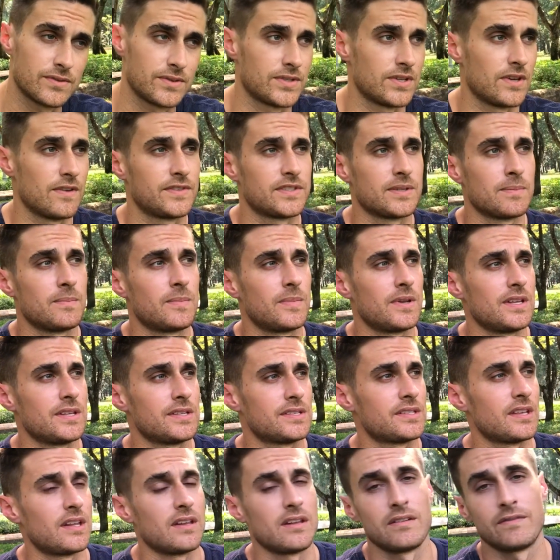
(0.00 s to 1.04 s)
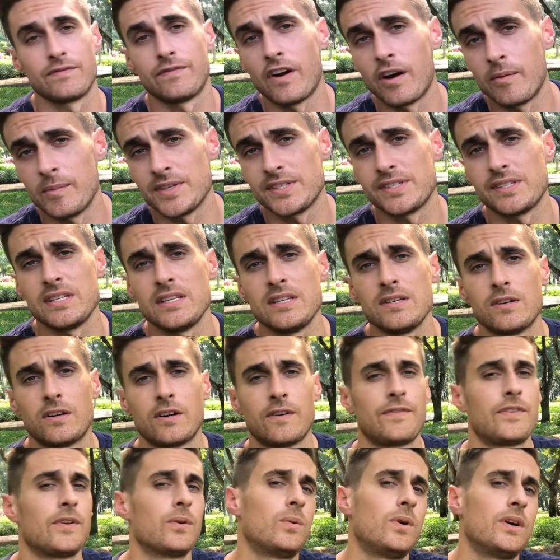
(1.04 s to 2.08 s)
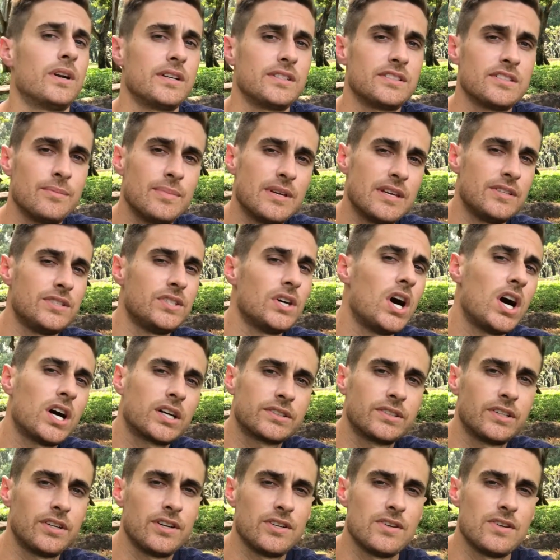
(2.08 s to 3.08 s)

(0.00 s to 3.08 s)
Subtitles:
So if somebody's studying pharmacy, or if they're wanting to be a doctor,